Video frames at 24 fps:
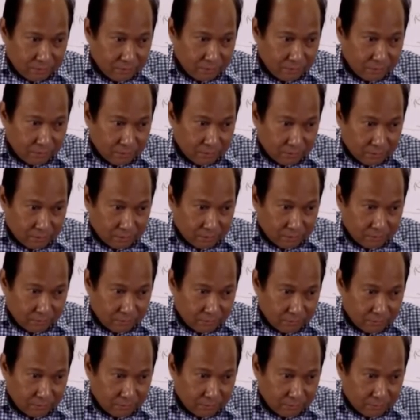
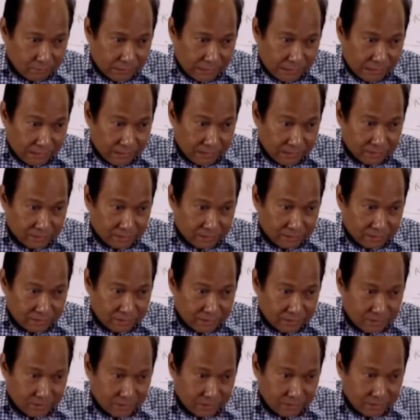did
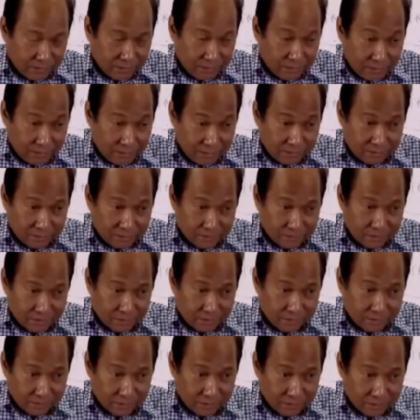the early
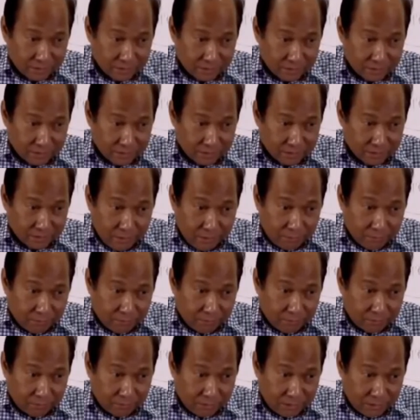Christians being
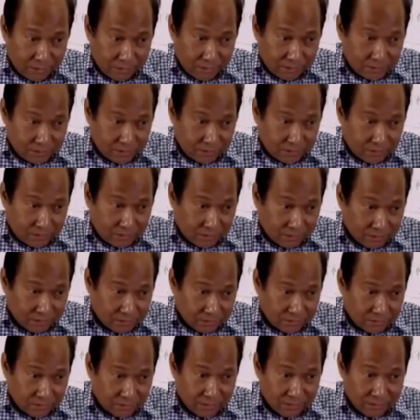monotheists
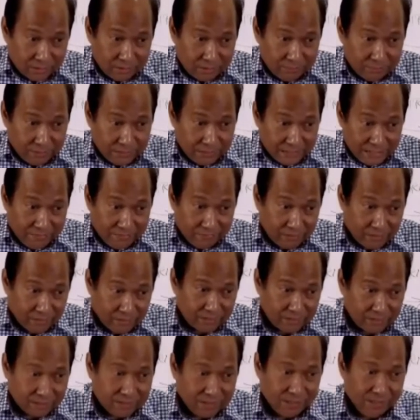struggle believing in
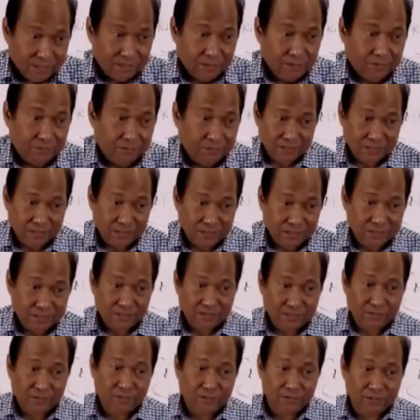the deity of Christ and
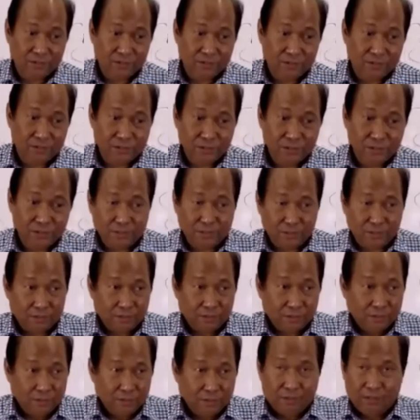the Holy Spirit?
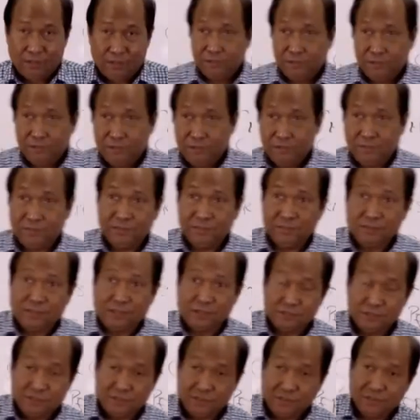
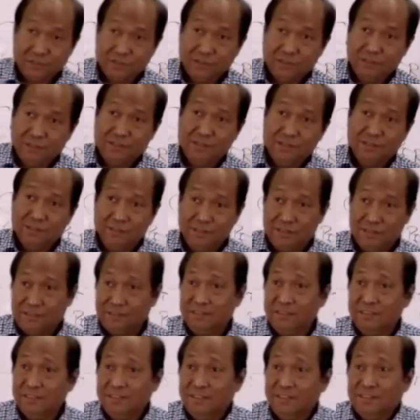Certainly they did,
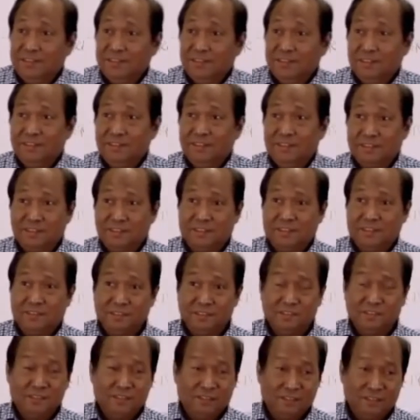in the sense
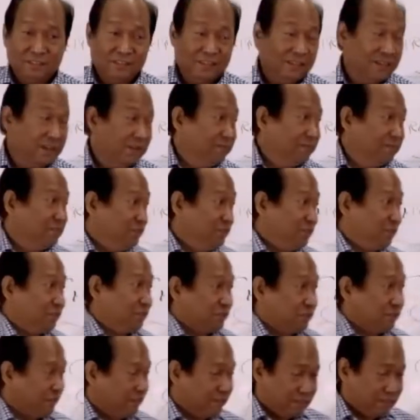that they have a Jewish,
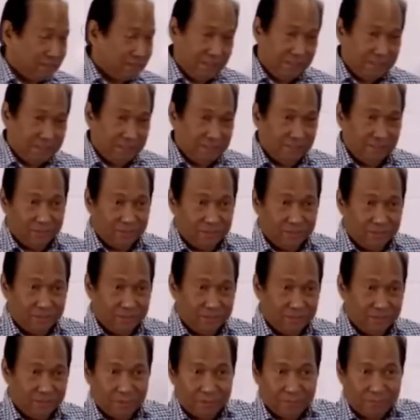you
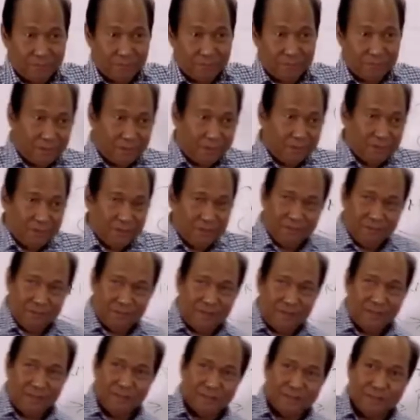remember my
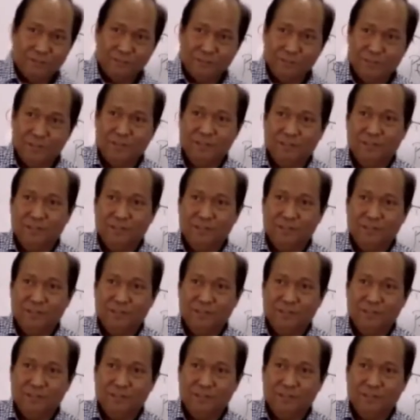diagram here,